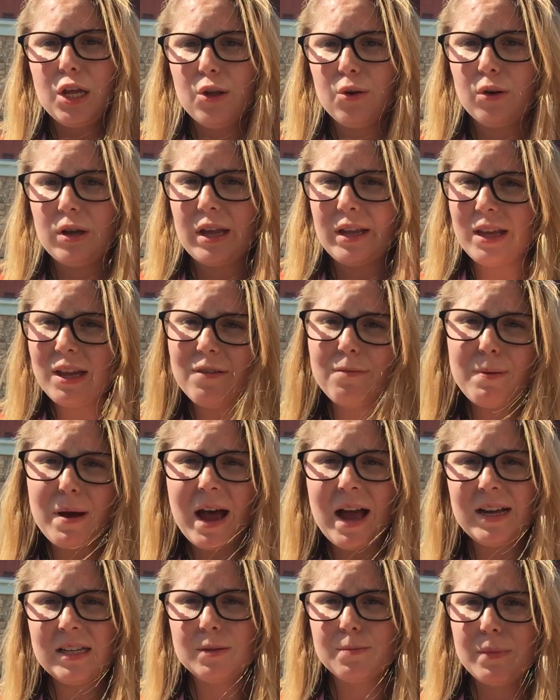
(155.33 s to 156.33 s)
you'll get gift
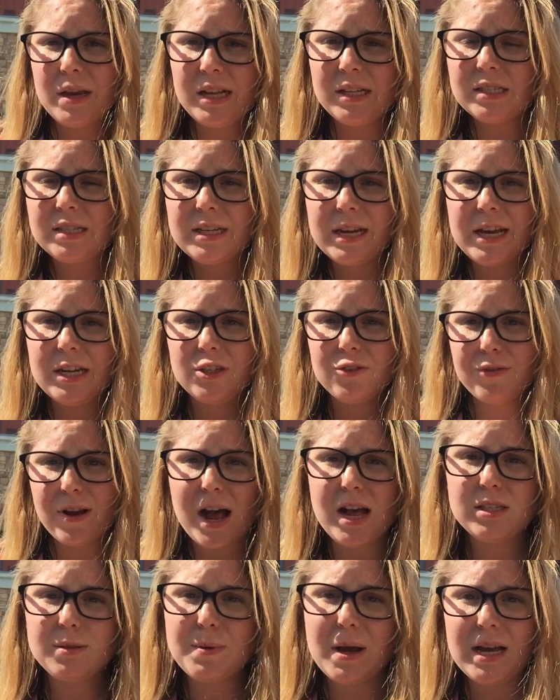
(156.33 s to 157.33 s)
bags, main stage,
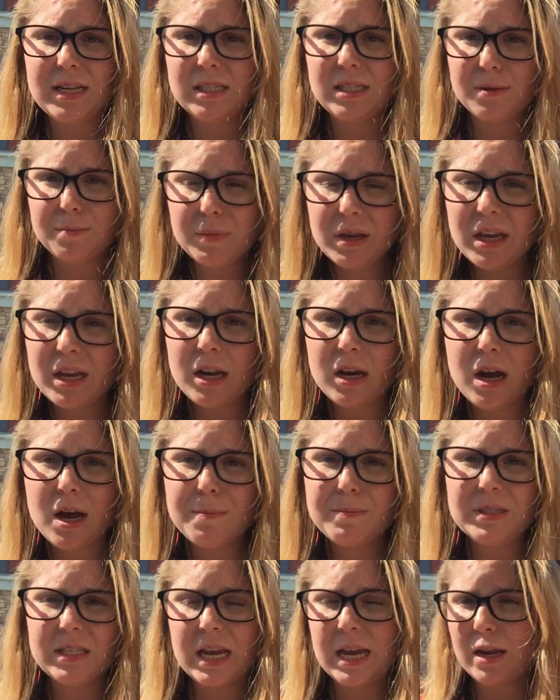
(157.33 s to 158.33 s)
fast pass to meetups,